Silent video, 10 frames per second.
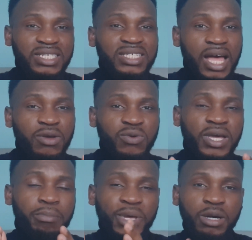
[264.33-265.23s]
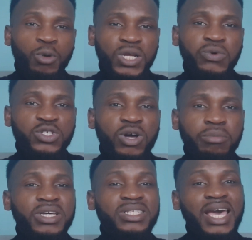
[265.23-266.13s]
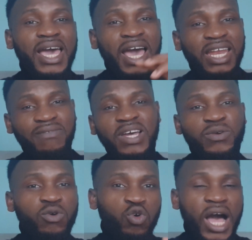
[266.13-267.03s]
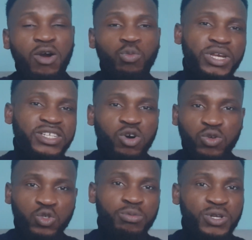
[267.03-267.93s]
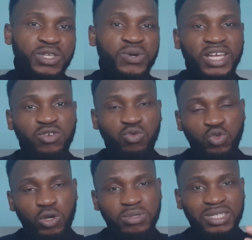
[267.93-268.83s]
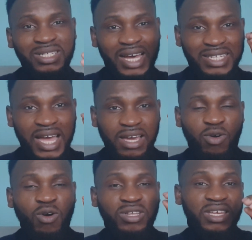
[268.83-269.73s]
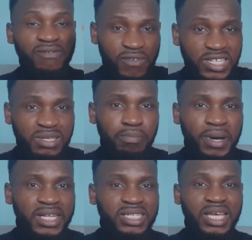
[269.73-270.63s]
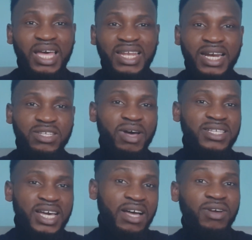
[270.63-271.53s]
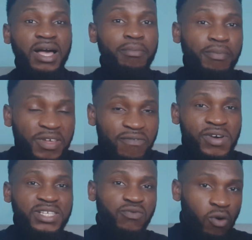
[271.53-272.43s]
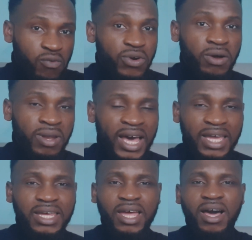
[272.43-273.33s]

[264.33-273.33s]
how you can make money with Coinbase. And after you accumulate all those money, you can do something that I call the investing part. That is why I say how you can invest for free online.